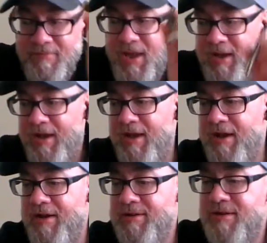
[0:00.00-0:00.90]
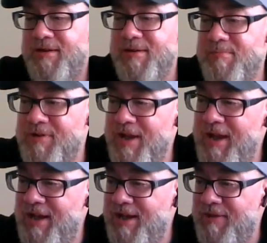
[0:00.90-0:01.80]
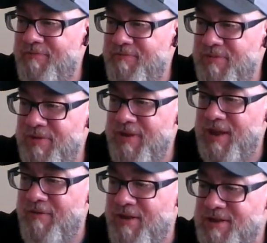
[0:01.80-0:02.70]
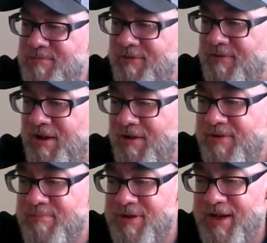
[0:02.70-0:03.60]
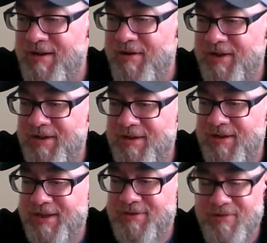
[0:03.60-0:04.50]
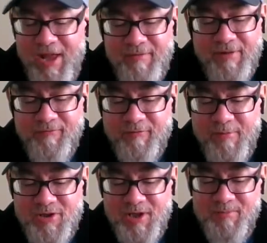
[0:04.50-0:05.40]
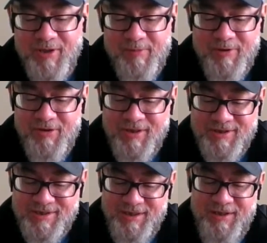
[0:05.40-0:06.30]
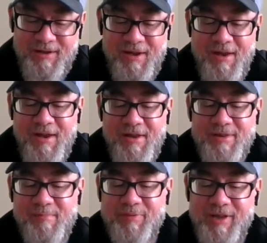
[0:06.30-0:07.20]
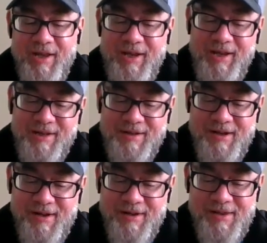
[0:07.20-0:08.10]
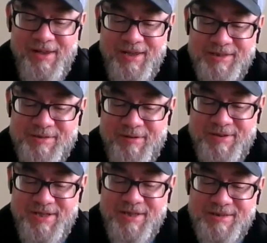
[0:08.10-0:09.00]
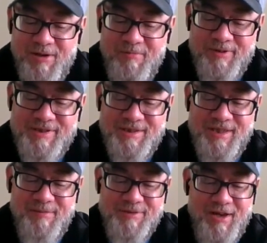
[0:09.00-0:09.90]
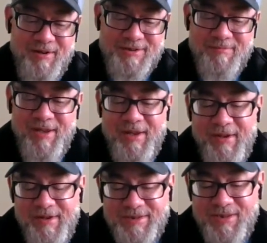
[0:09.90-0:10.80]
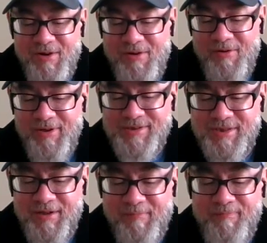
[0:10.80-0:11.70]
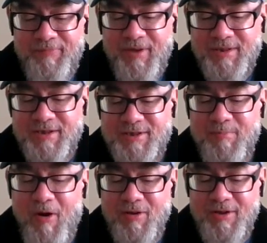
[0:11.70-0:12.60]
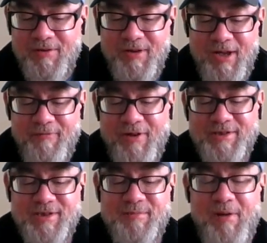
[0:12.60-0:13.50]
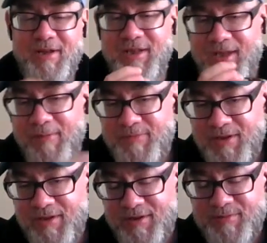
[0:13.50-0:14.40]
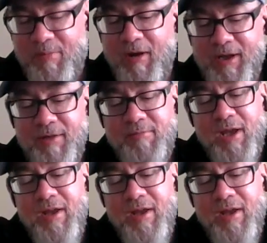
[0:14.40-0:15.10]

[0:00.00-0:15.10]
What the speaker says: And the blade, I think I've got some, the blade on it, I don't have any information on the blade, but you can see the blade is just almost the same size. So it's a small little knife. I suspect he kept it in his pocket,